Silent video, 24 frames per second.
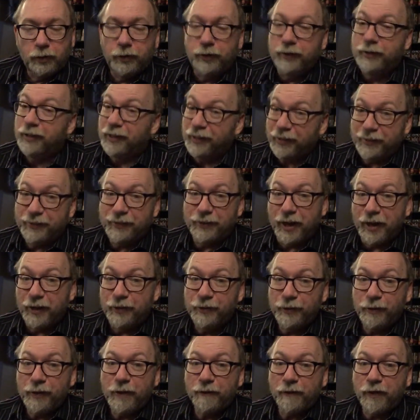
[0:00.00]
Yes, I
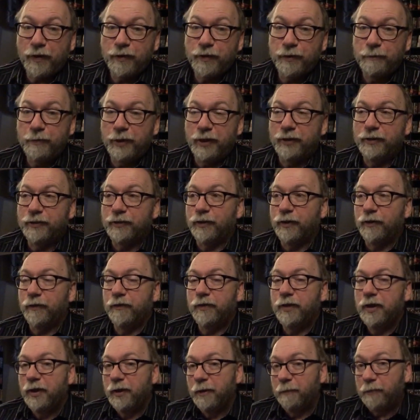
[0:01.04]
do have Are You Being Served,